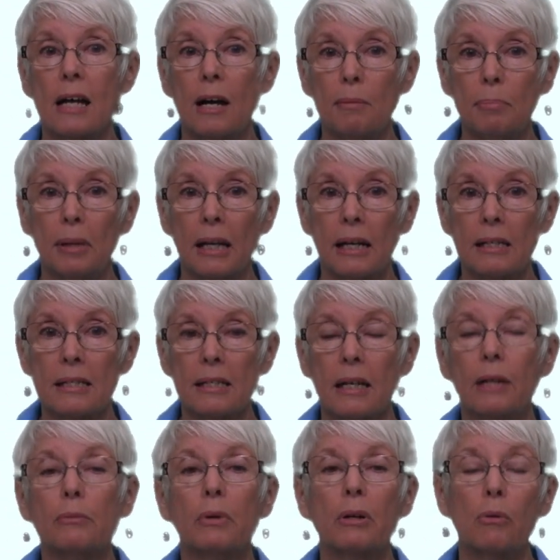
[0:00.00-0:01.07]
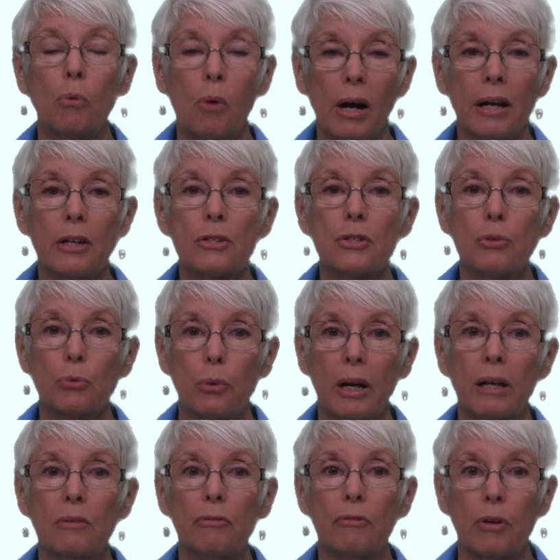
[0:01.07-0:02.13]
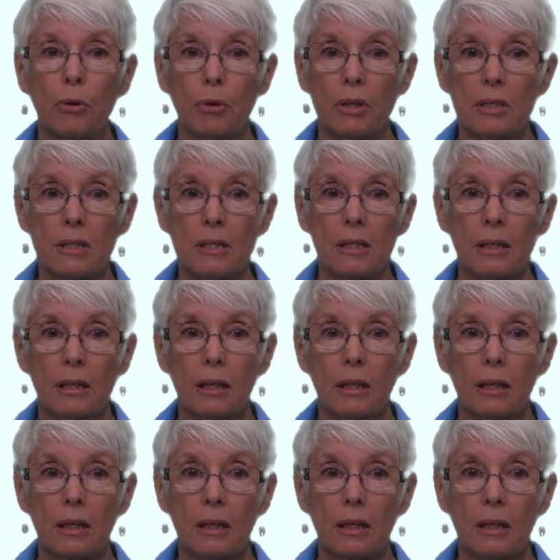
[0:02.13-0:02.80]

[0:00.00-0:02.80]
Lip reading: complex and requires great focus.